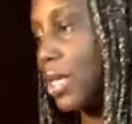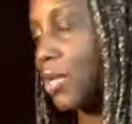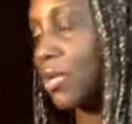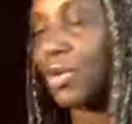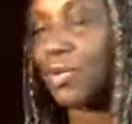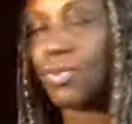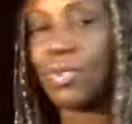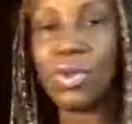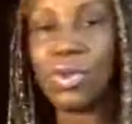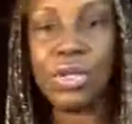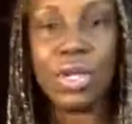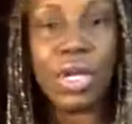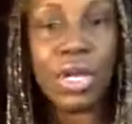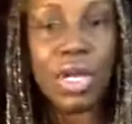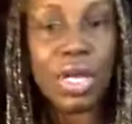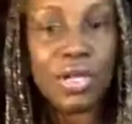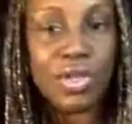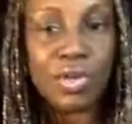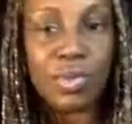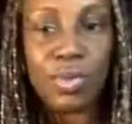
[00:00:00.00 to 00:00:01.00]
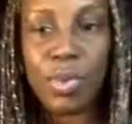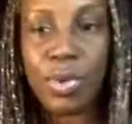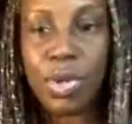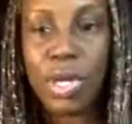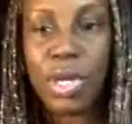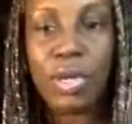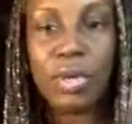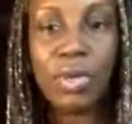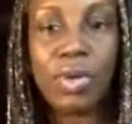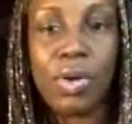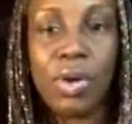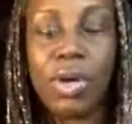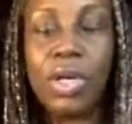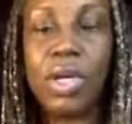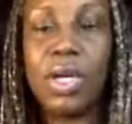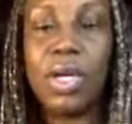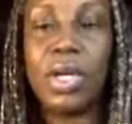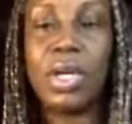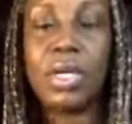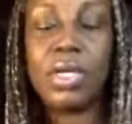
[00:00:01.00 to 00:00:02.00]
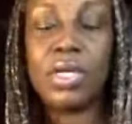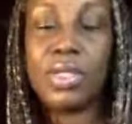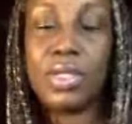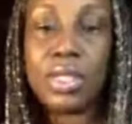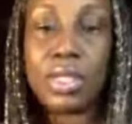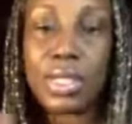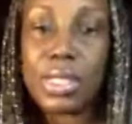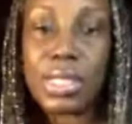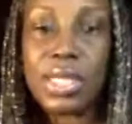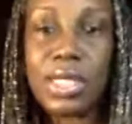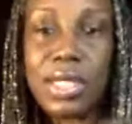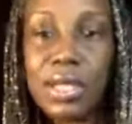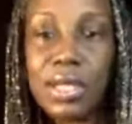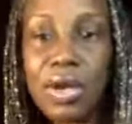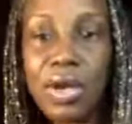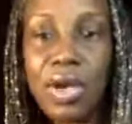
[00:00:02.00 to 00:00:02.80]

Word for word: I don't know if you're on your lunch break or you're just sneaking